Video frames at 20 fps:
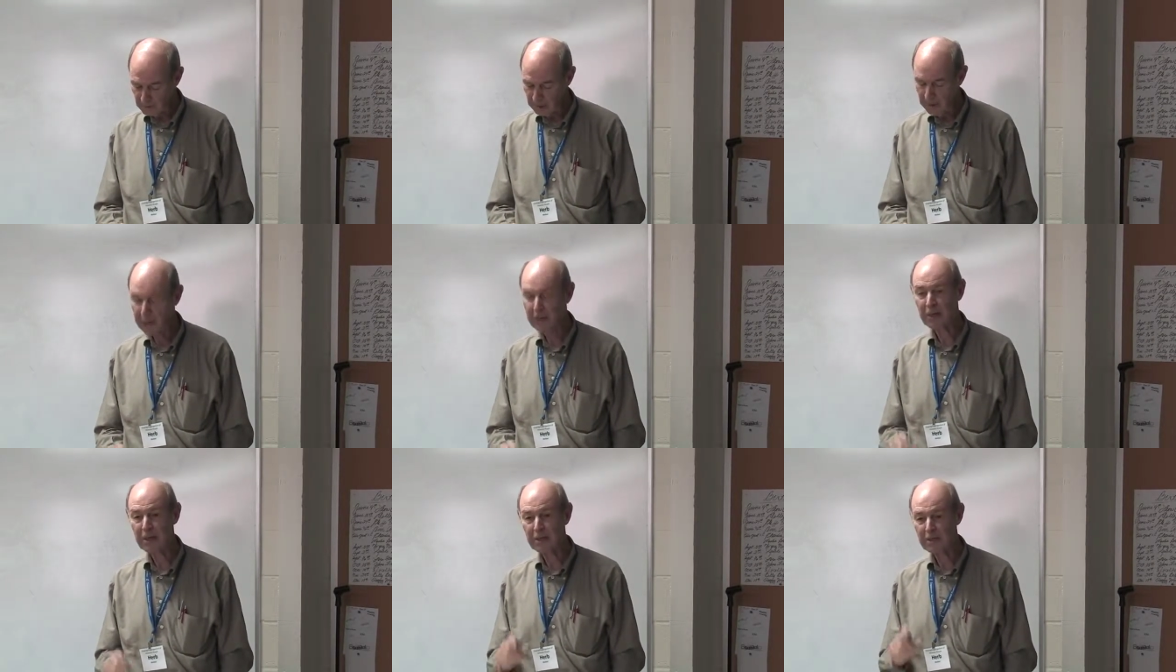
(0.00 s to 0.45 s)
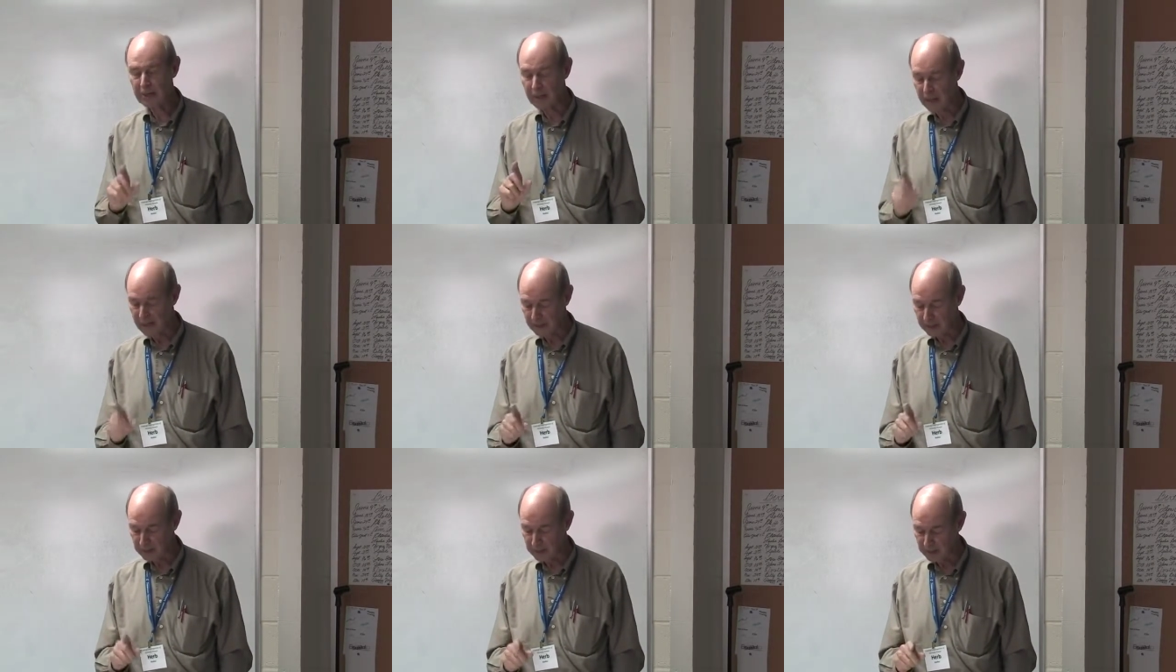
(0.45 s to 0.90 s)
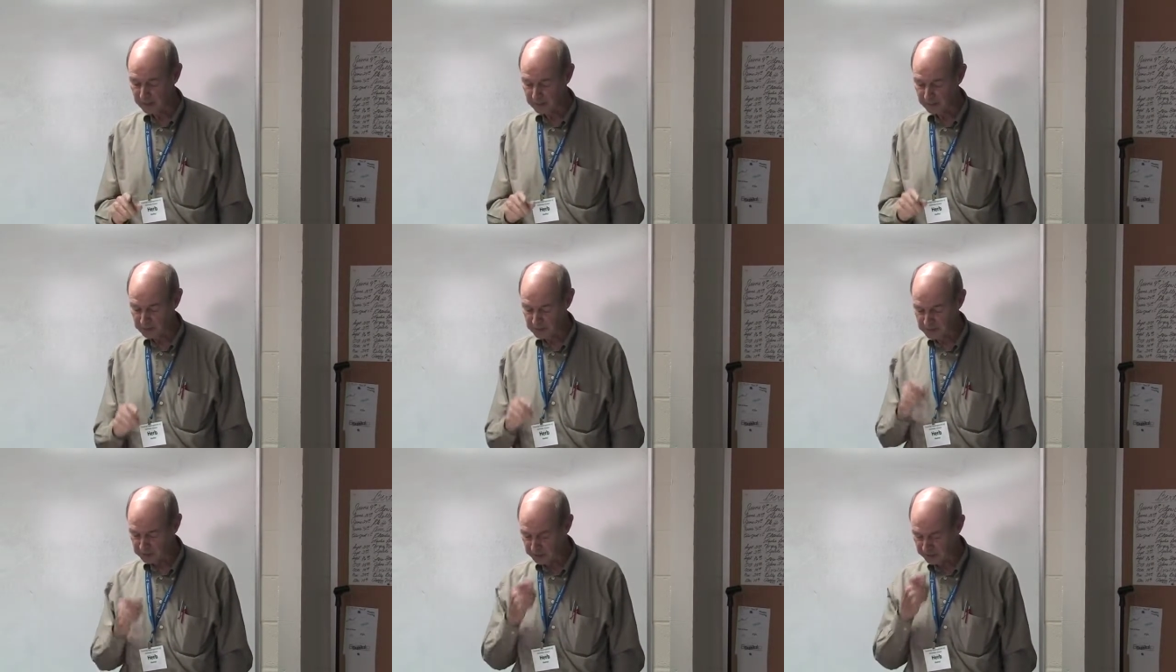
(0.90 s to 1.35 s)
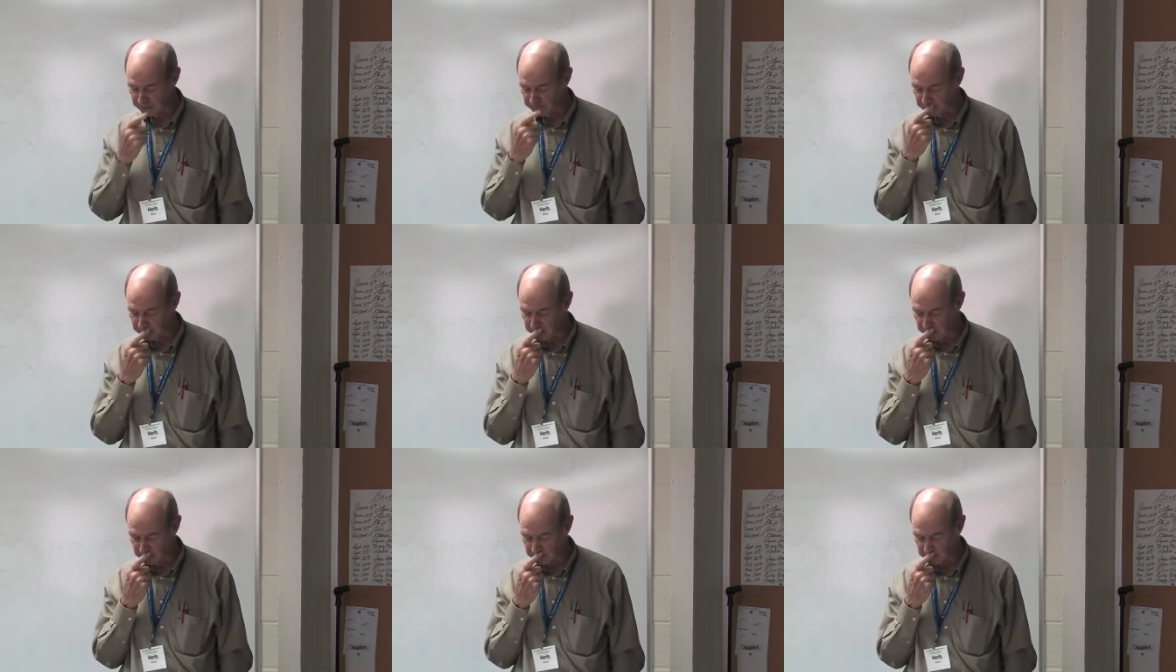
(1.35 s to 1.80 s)
he did not keep a
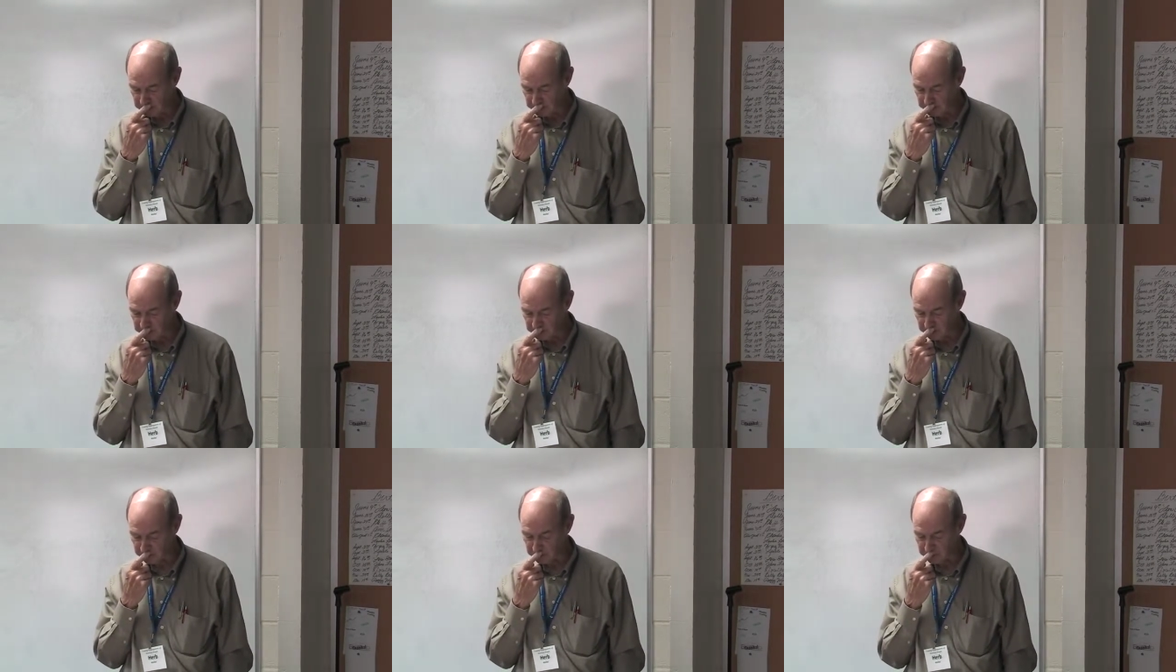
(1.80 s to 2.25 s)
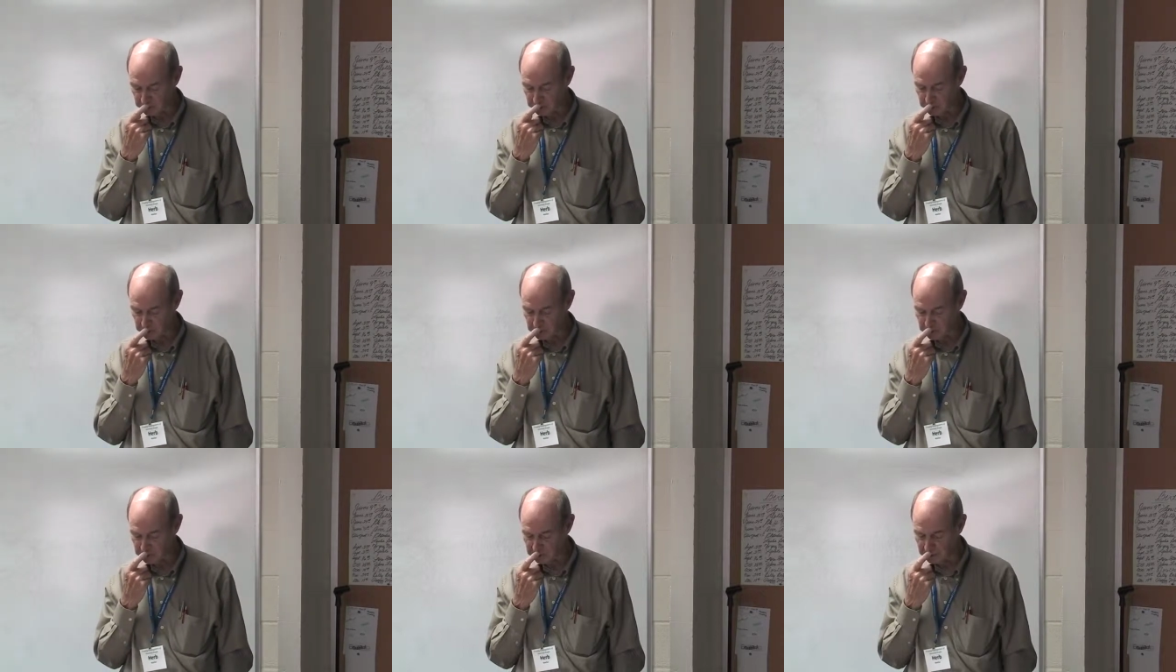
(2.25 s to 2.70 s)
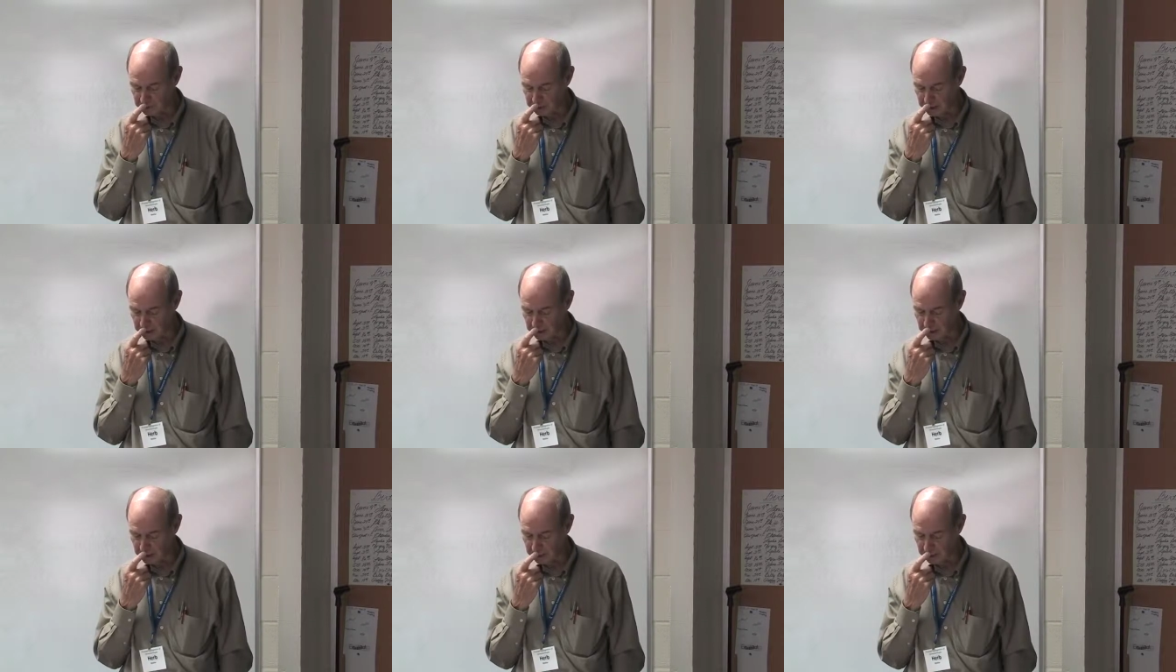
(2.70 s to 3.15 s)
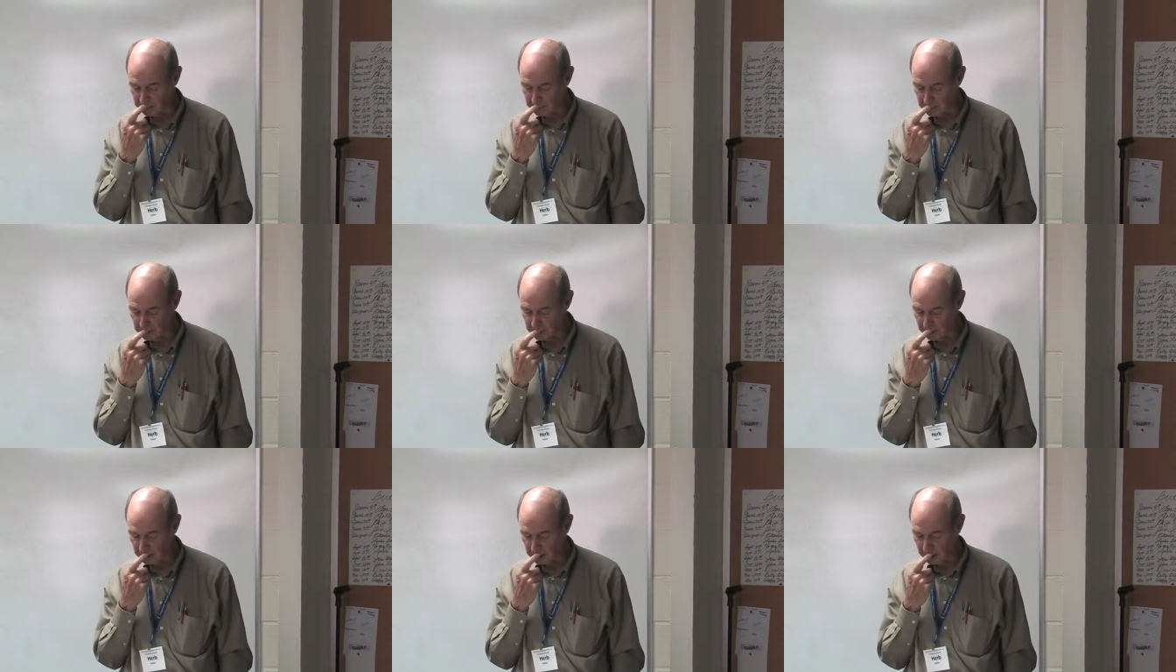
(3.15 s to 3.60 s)
safe distance from those whom he helped.